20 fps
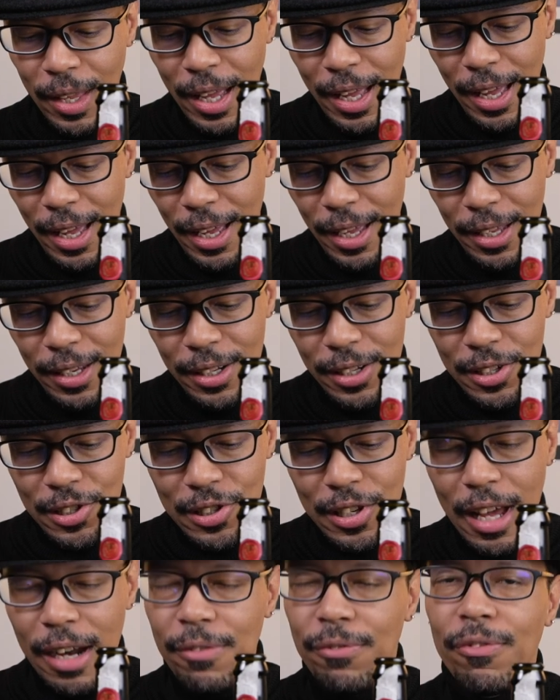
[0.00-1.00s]
And
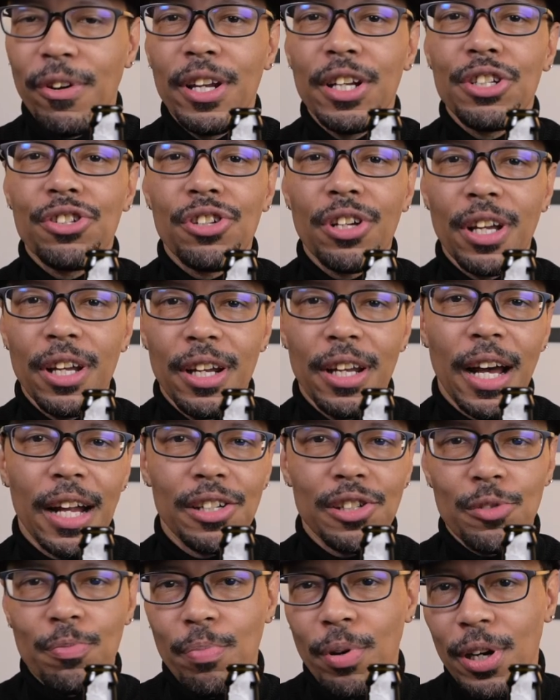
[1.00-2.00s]
instead of finishing it, I
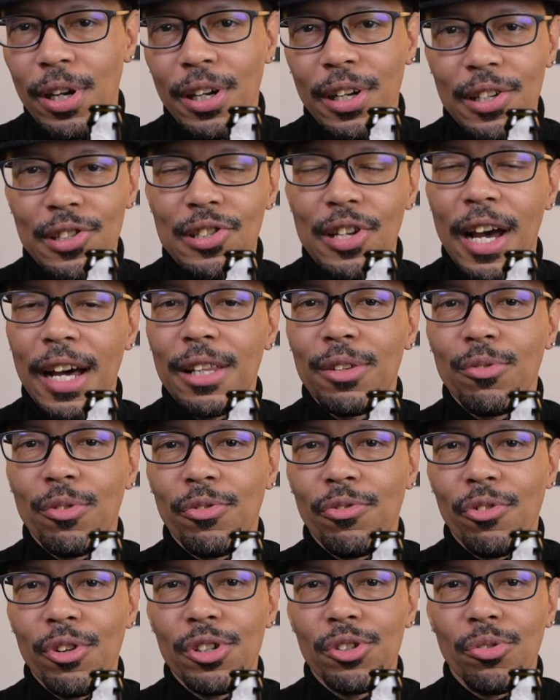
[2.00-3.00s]
just put it inside the
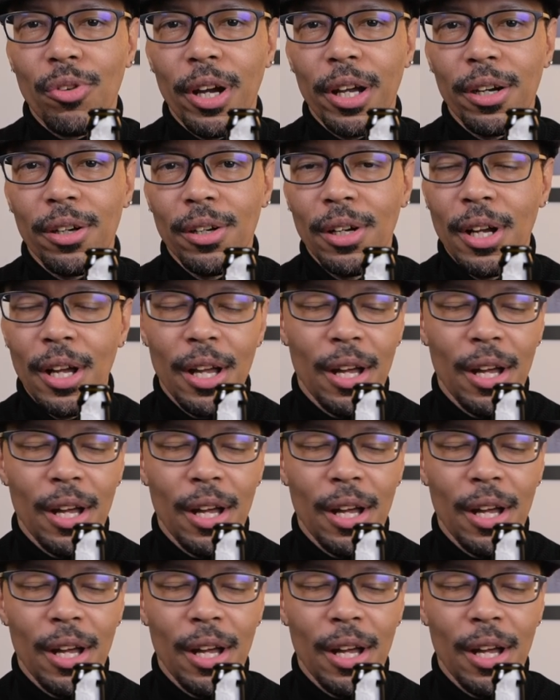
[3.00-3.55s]
refrigerator.